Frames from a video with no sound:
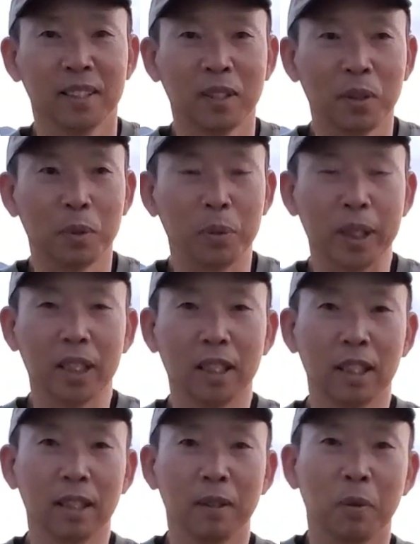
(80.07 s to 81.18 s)
So we're
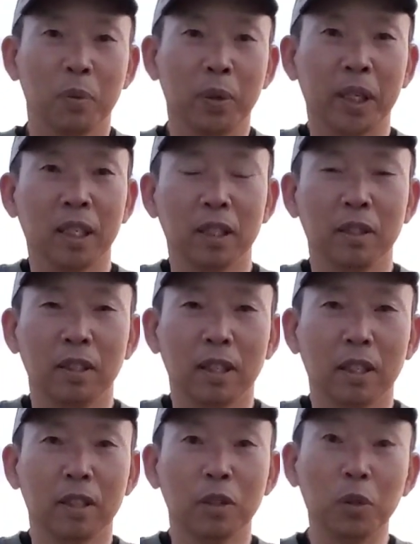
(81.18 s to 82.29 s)
gonna
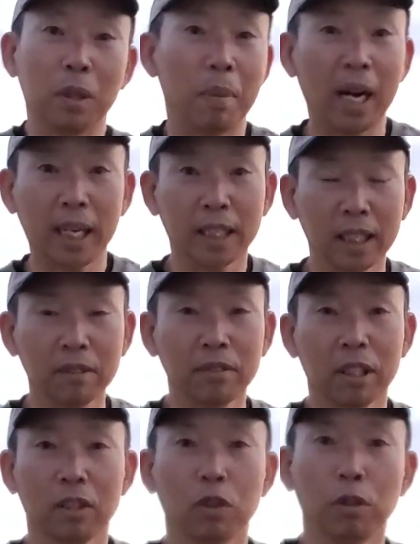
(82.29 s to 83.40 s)
do some hiking, we're
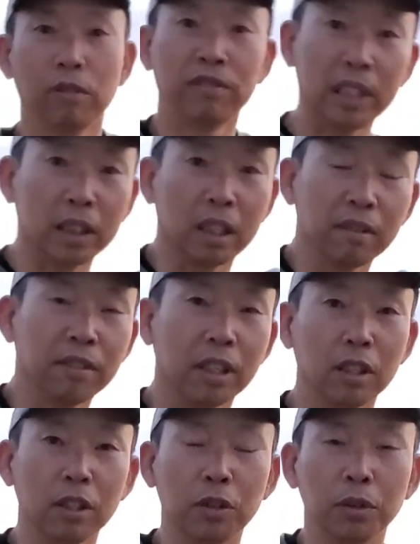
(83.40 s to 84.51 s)
gonna do fishing, we're
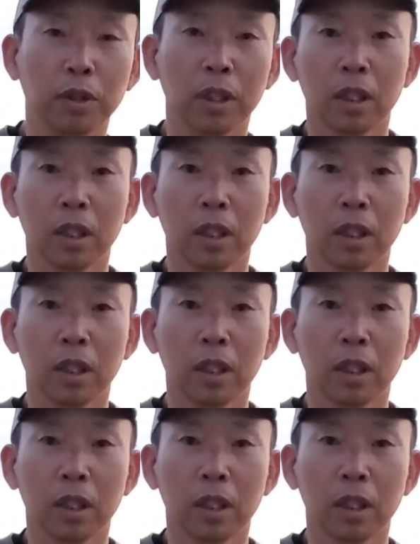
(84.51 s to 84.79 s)
gonna do